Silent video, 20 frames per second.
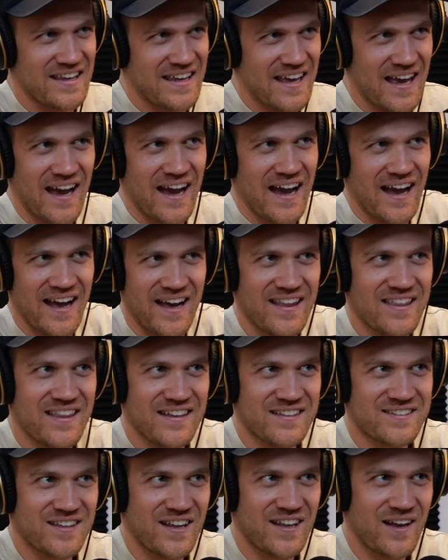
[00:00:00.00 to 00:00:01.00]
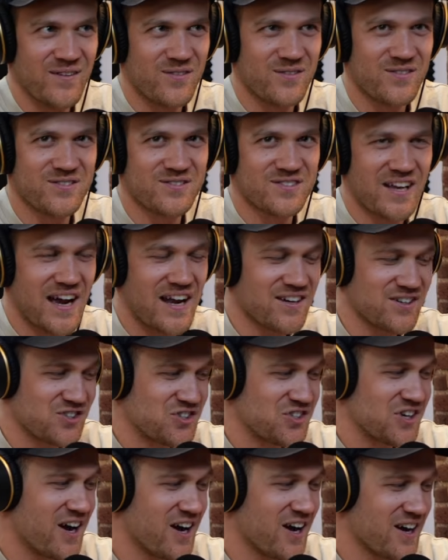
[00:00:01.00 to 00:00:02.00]
Yeah, I was kind of
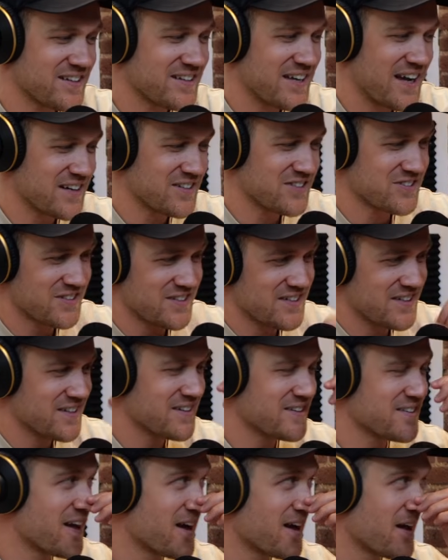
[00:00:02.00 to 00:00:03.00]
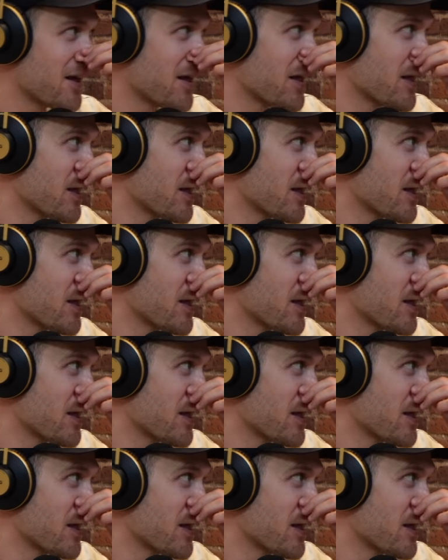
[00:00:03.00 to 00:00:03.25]
shocked actually to hear that.